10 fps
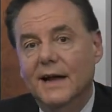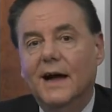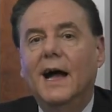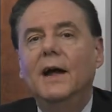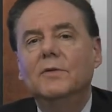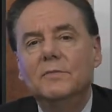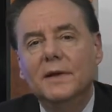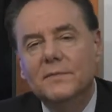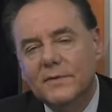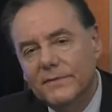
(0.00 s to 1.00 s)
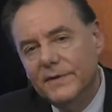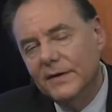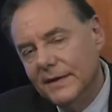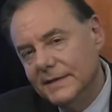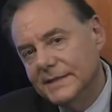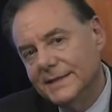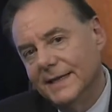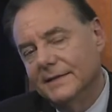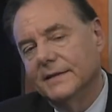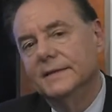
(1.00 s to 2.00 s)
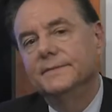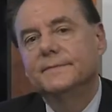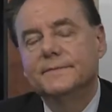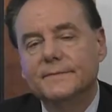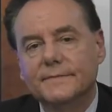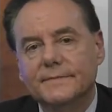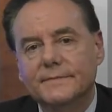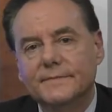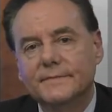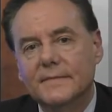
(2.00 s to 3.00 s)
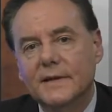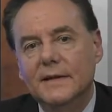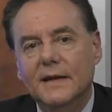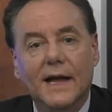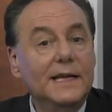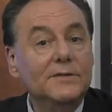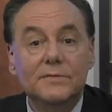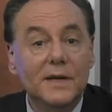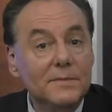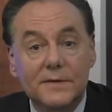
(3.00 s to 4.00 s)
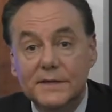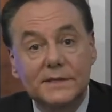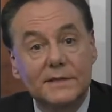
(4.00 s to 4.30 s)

I remember very distinctly. I can remember it as